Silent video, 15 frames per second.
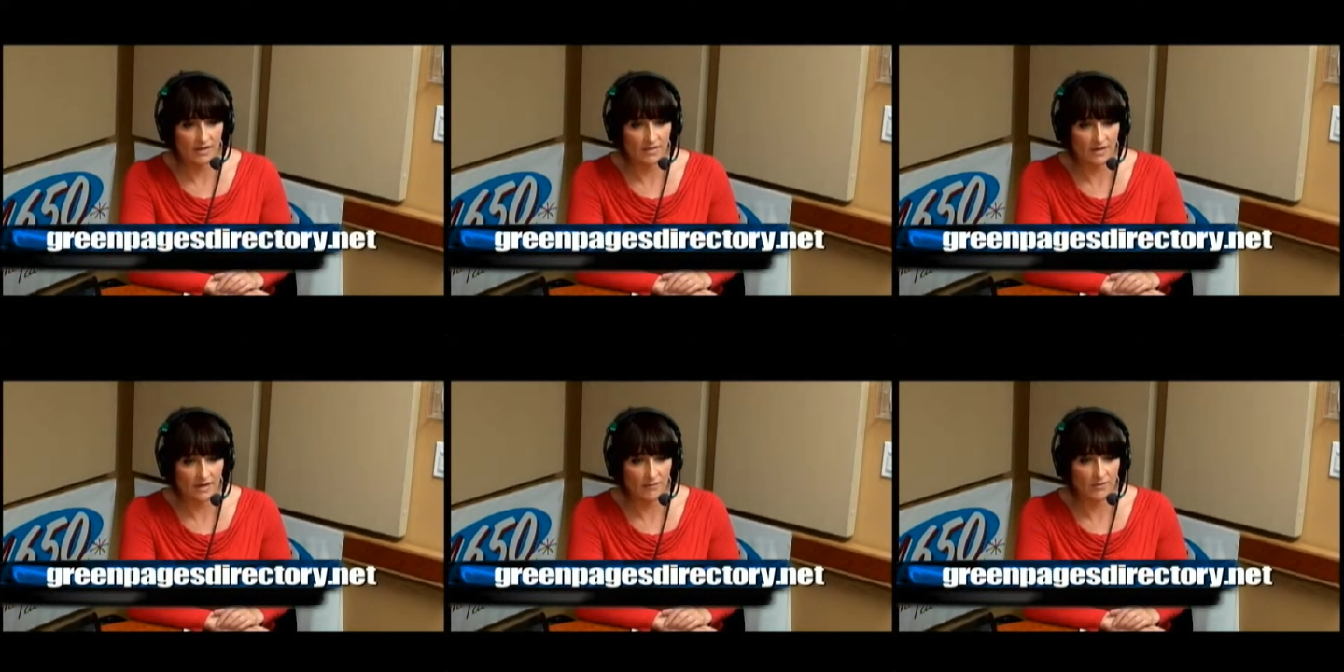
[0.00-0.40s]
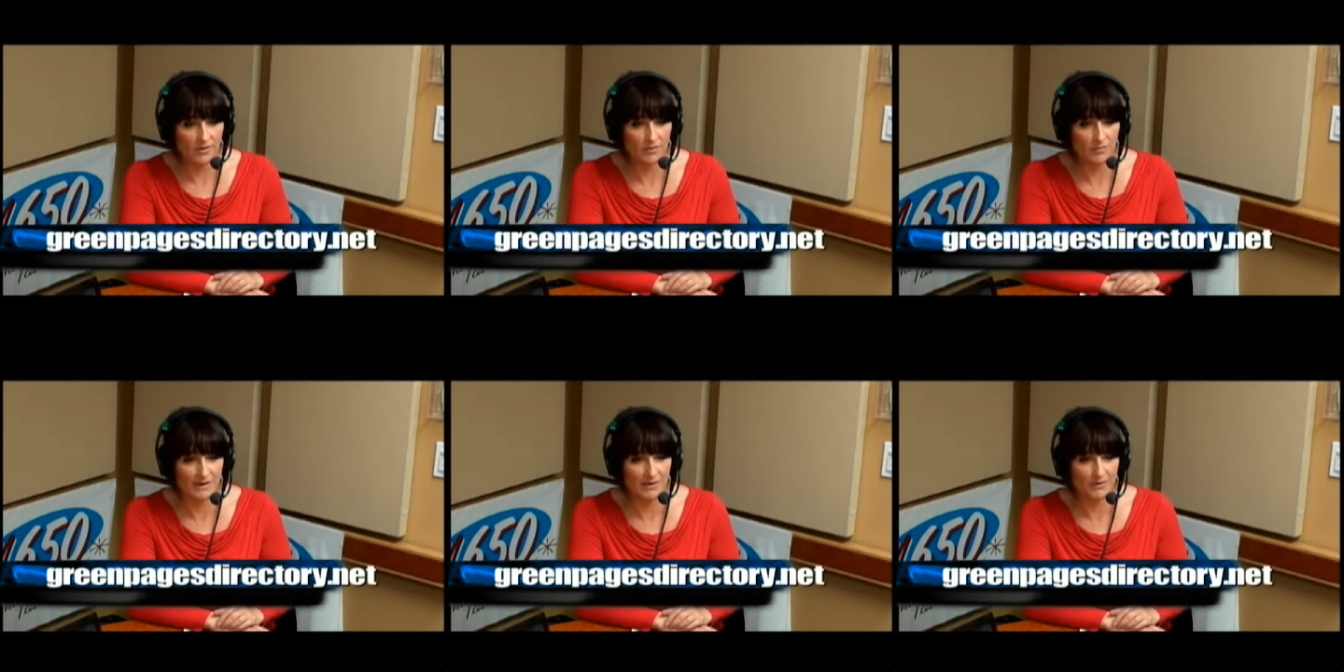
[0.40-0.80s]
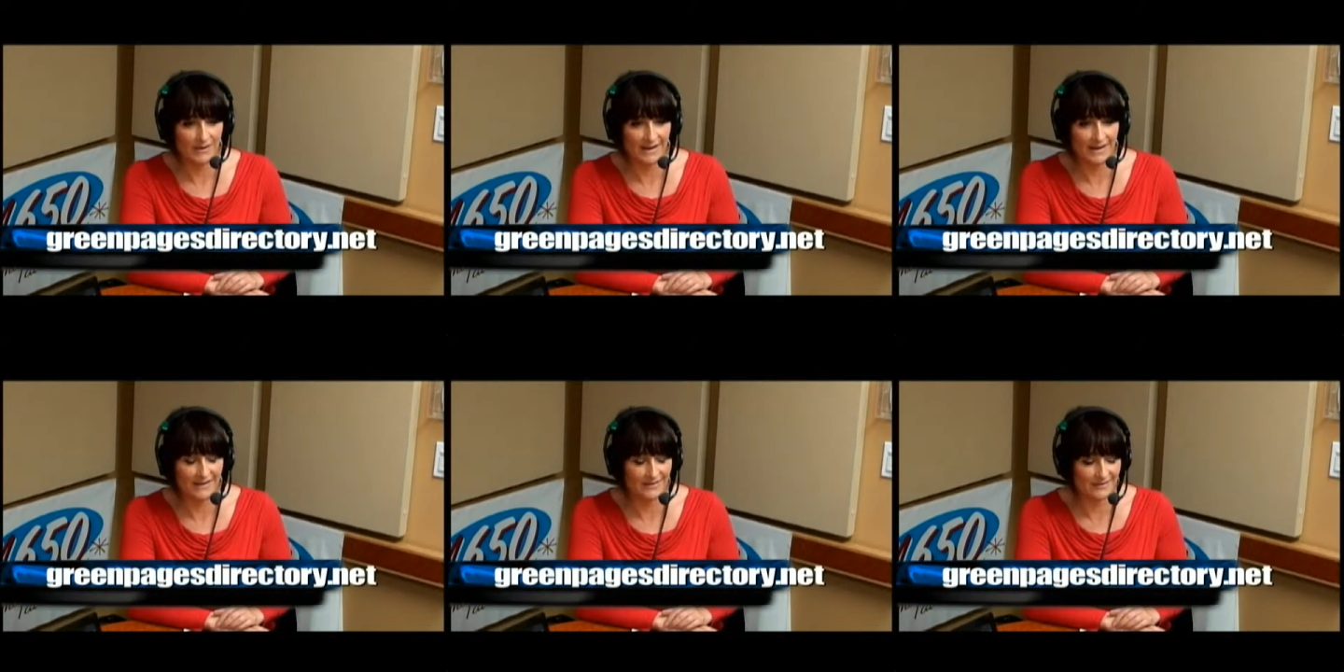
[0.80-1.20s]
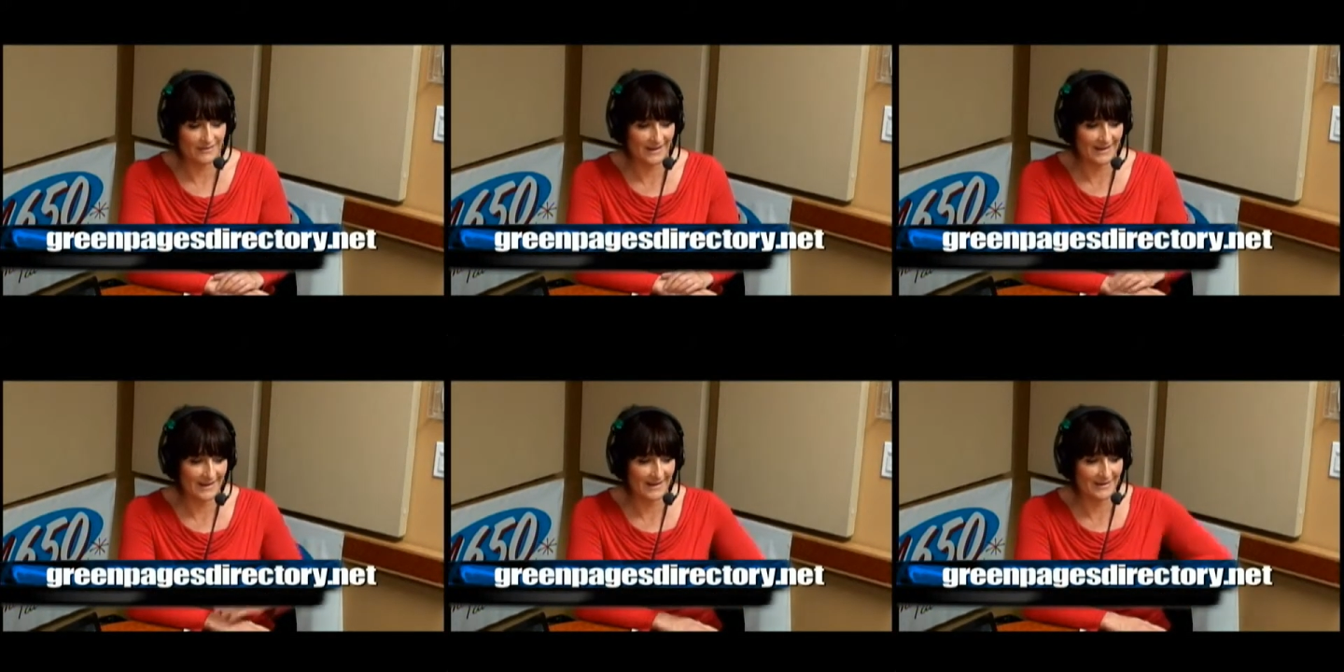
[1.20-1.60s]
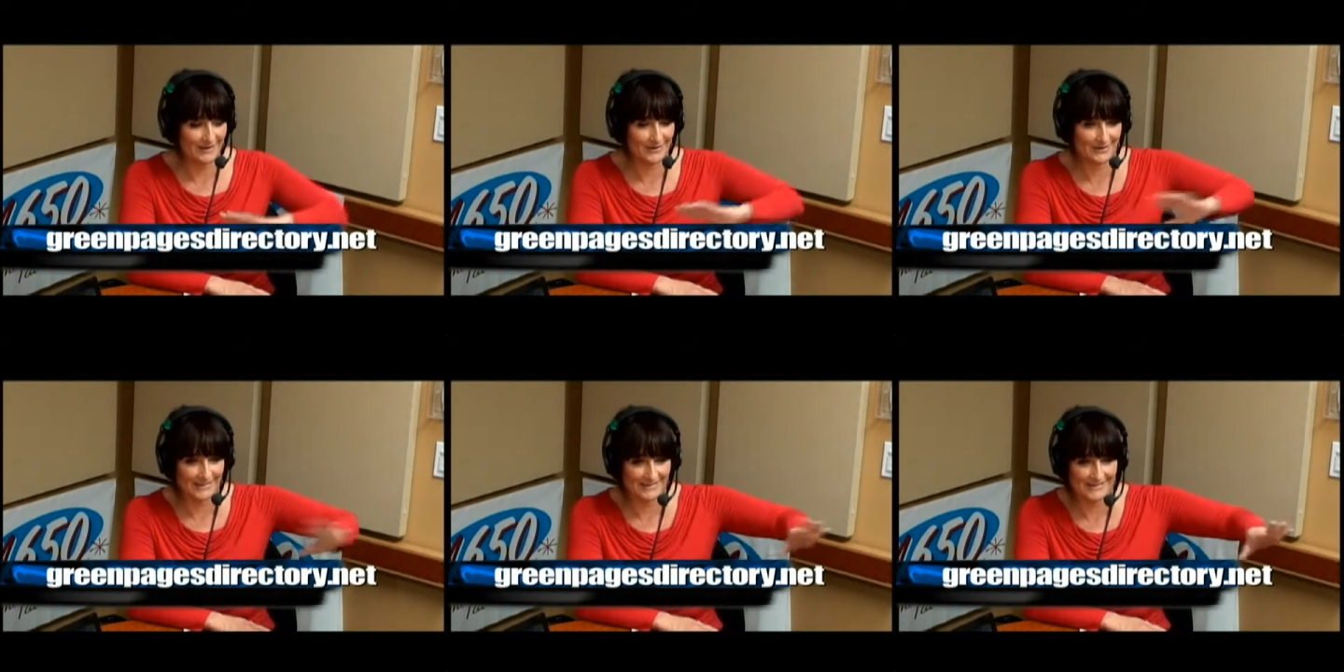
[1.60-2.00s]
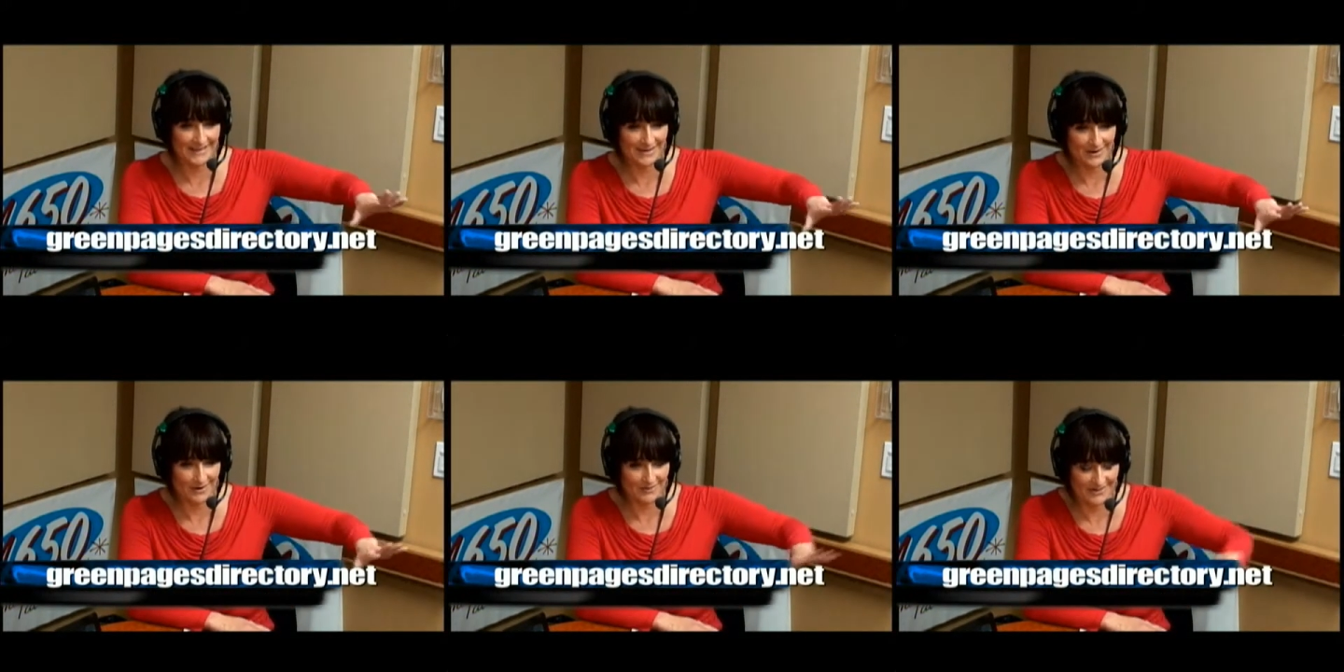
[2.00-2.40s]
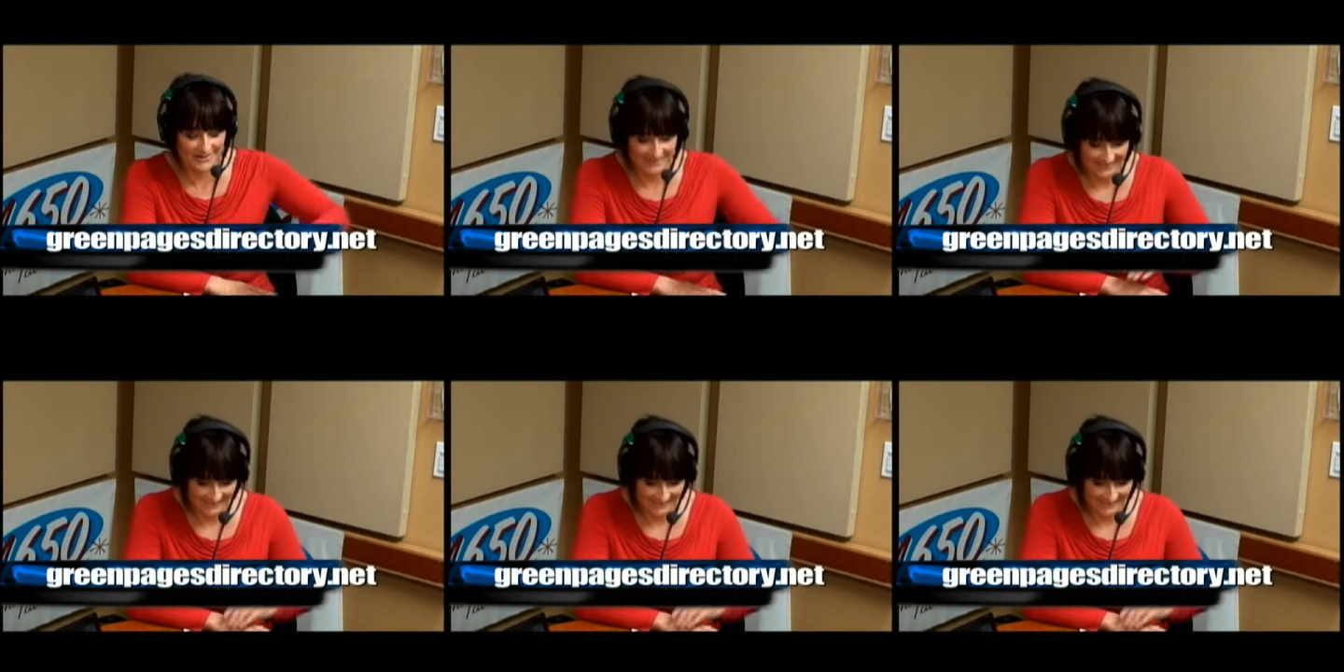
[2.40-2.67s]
I think I'm going to be okay to say, hey, you can take over.